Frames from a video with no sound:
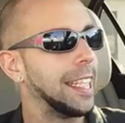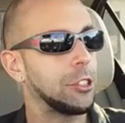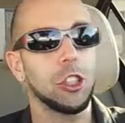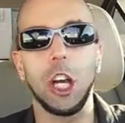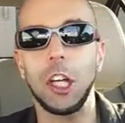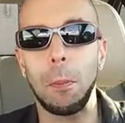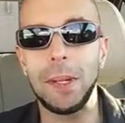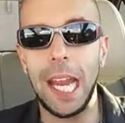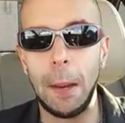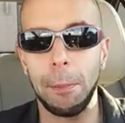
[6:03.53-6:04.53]
that you're gonna
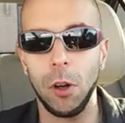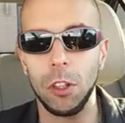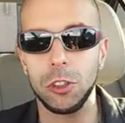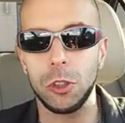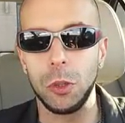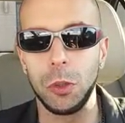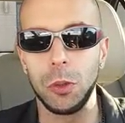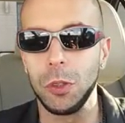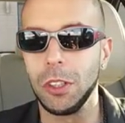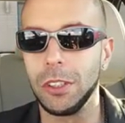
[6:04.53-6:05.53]
be able
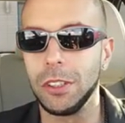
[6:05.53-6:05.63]
to